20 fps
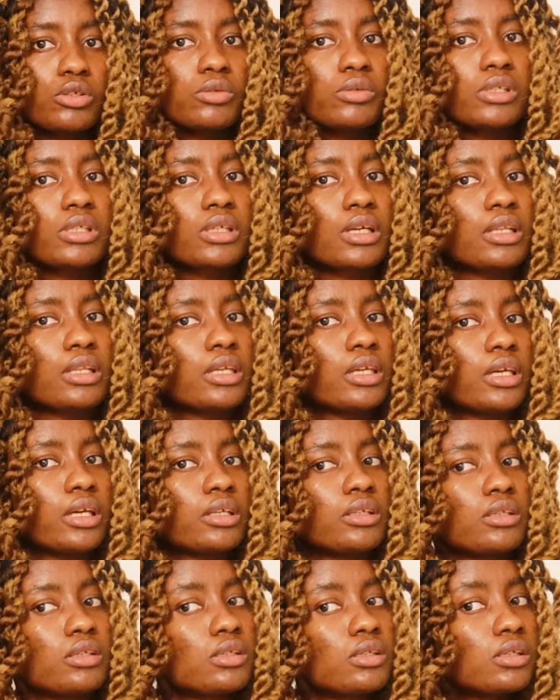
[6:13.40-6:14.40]
do is cut the
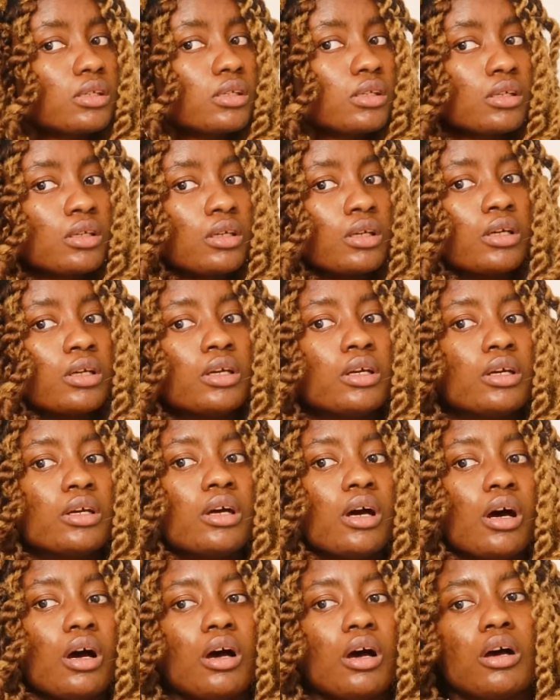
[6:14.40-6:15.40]
ends,
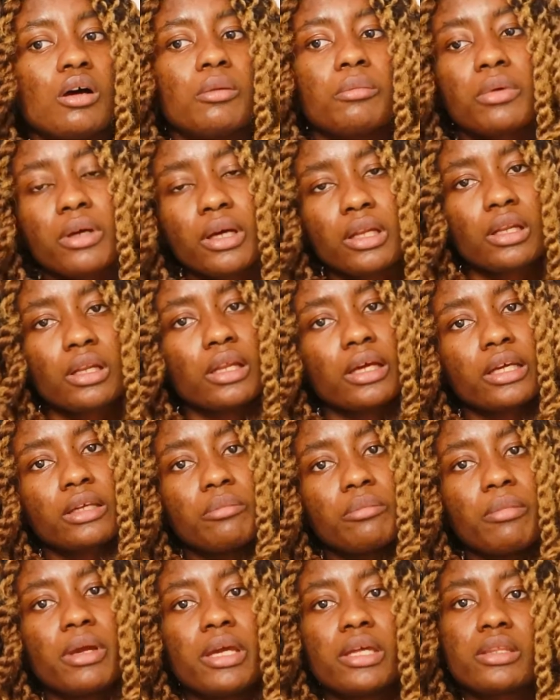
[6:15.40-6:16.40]
kind of
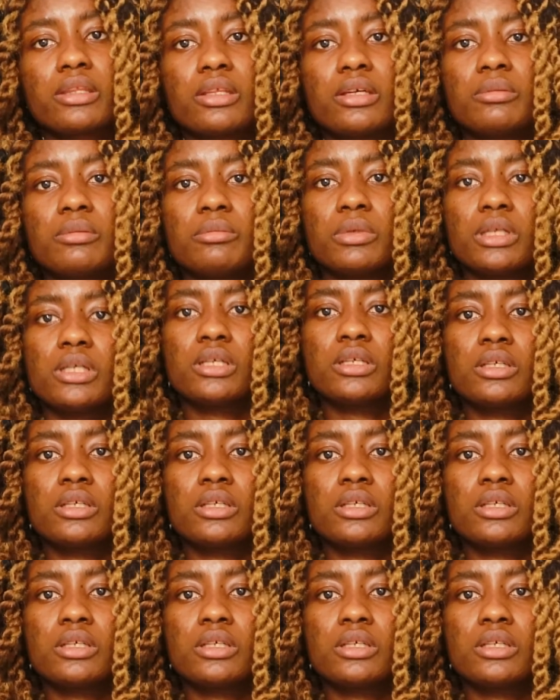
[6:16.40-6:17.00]
like make them